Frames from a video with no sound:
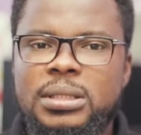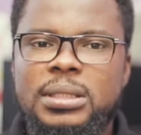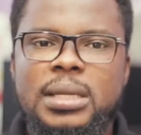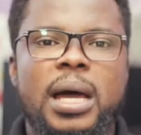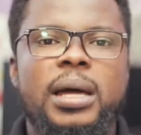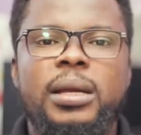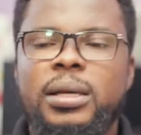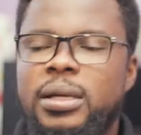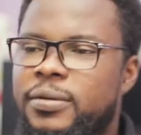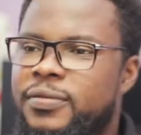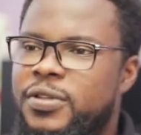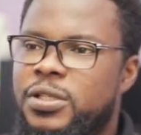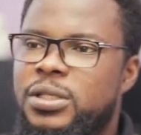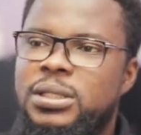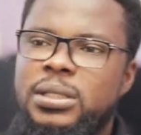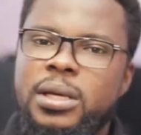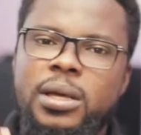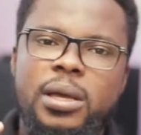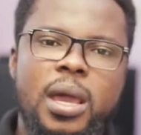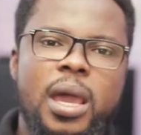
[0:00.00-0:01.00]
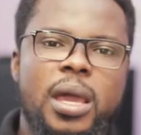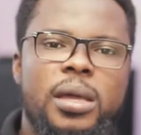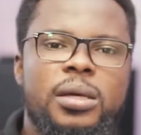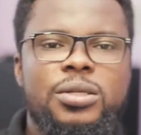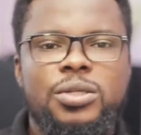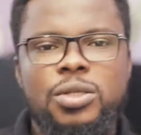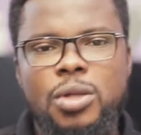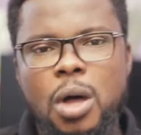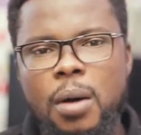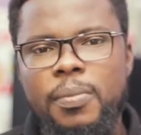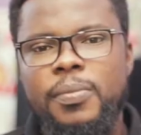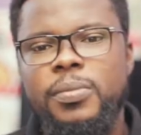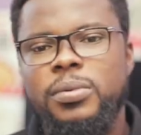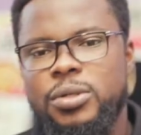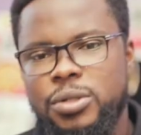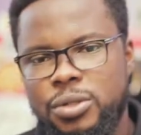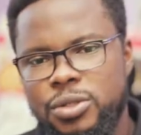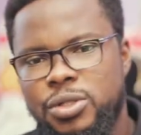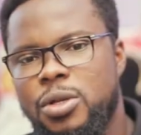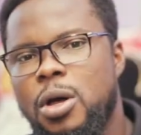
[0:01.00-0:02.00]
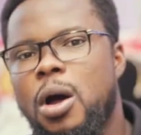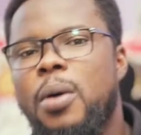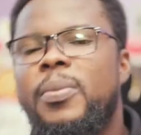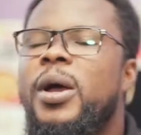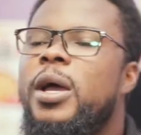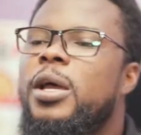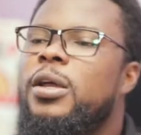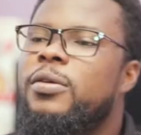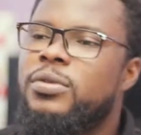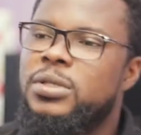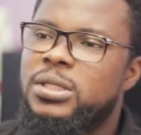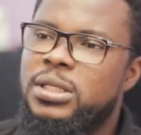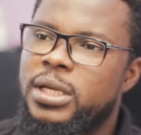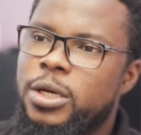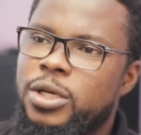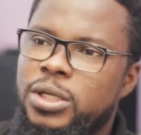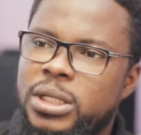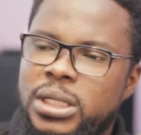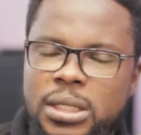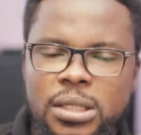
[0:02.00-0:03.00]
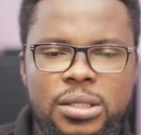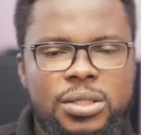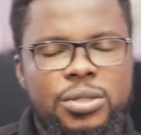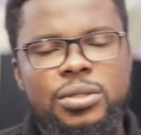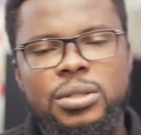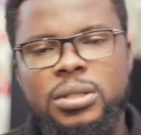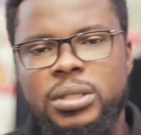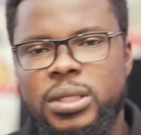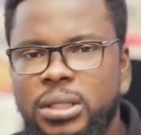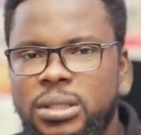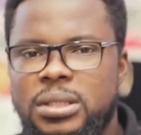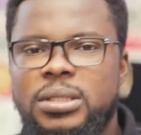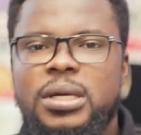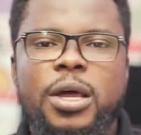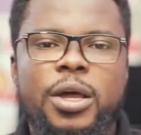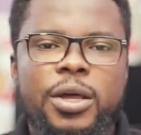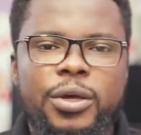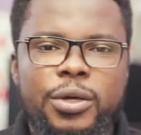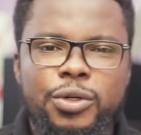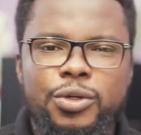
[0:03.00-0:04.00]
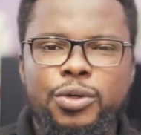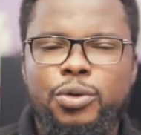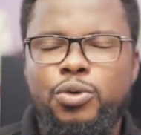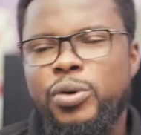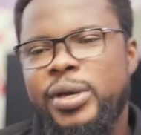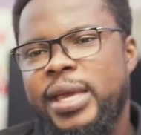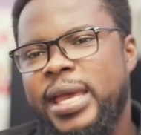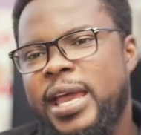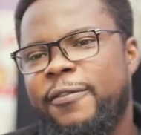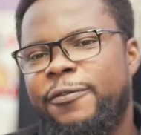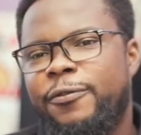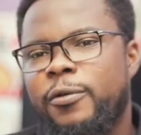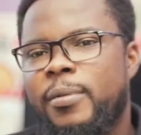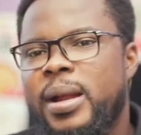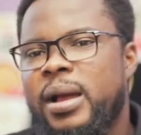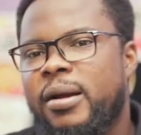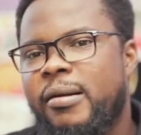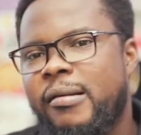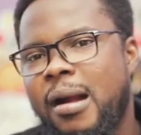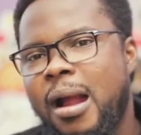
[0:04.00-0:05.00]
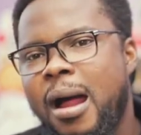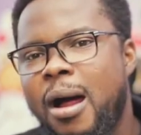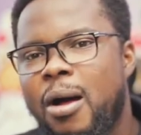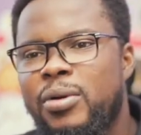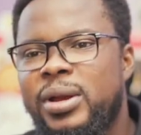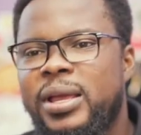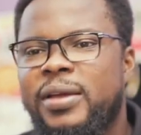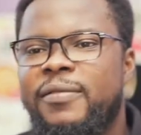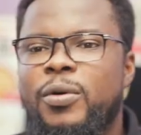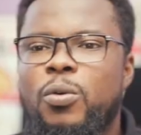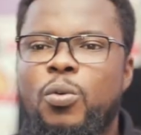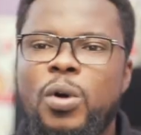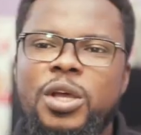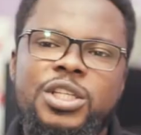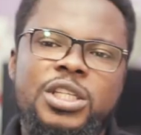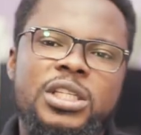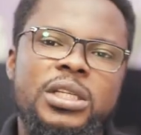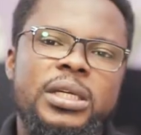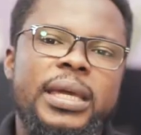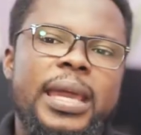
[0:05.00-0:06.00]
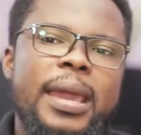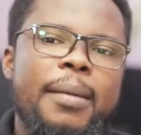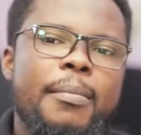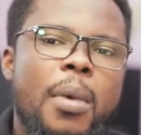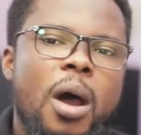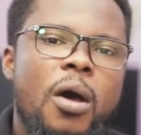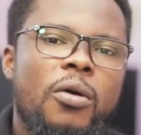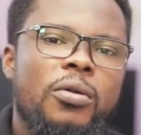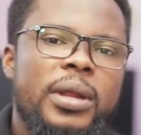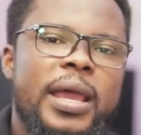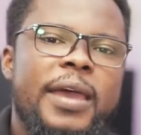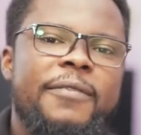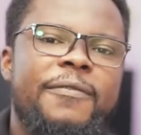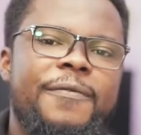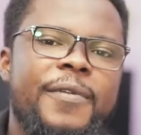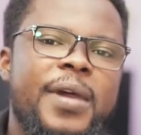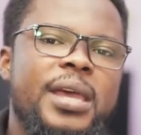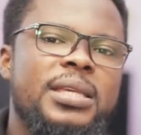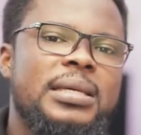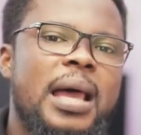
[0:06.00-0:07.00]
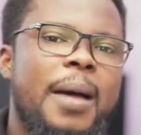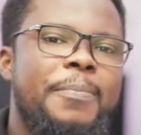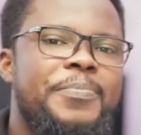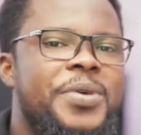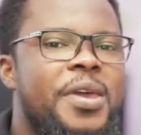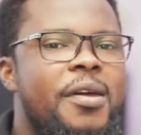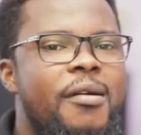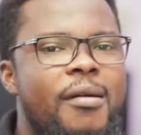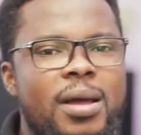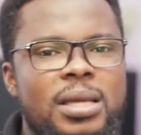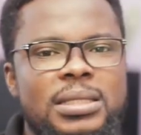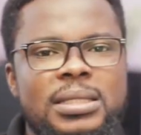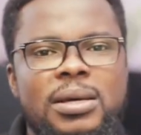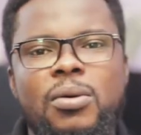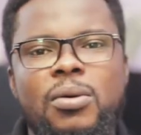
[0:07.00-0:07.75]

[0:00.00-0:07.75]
done. If she say, hey, stop, you stop. If you say this, you this. You could hear from the crowd, even when she came out, her first appearance,